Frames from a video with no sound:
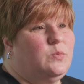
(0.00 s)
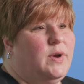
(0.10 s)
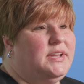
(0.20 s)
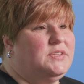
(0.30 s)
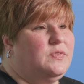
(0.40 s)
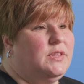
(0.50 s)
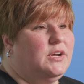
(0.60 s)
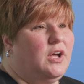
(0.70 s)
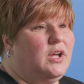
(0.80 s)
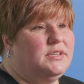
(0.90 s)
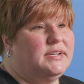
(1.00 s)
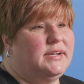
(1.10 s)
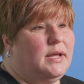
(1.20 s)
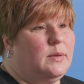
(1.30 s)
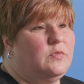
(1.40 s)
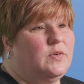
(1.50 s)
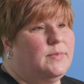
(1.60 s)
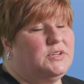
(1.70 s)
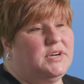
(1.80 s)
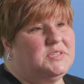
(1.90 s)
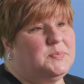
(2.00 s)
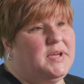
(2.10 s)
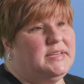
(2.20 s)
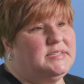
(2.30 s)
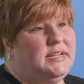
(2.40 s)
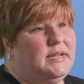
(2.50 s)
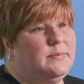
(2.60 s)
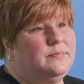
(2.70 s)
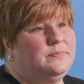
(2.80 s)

waits for the call to come from the transplant team.